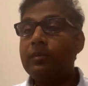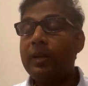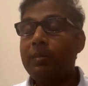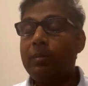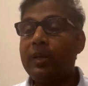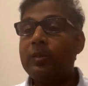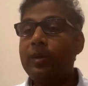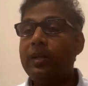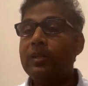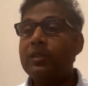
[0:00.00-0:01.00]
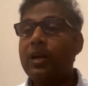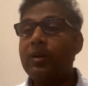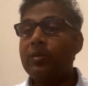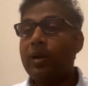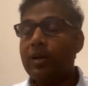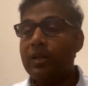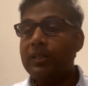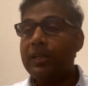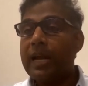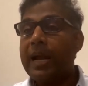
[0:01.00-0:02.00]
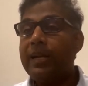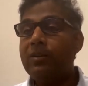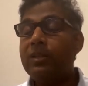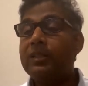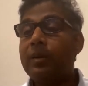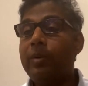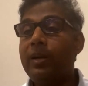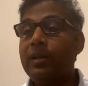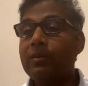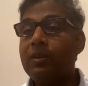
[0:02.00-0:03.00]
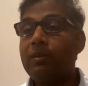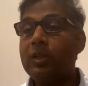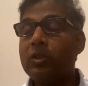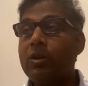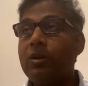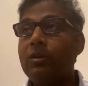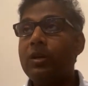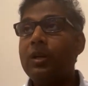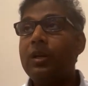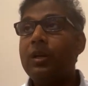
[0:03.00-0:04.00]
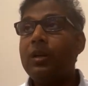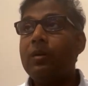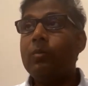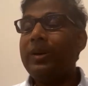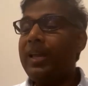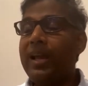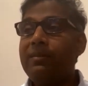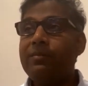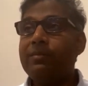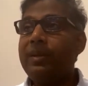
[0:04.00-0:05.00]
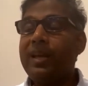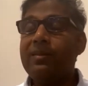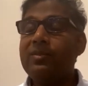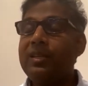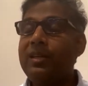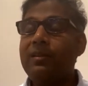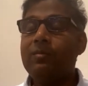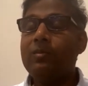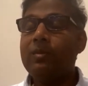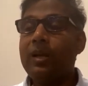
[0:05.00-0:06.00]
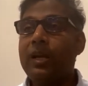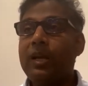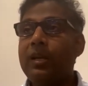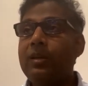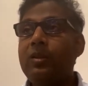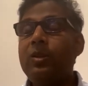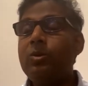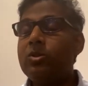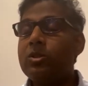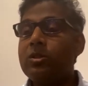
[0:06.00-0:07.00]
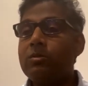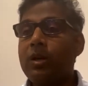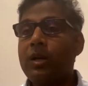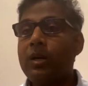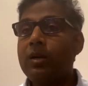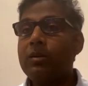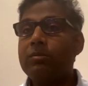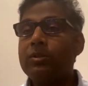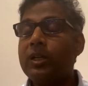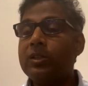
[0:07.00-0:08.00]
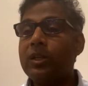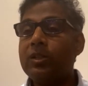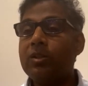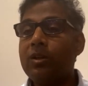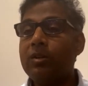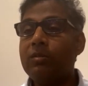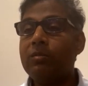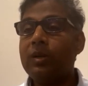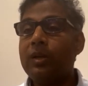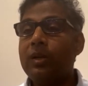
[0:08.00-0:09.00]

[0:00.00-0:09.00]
team member experience, how does it add to the stability of the restaurant, we have seen a huge success on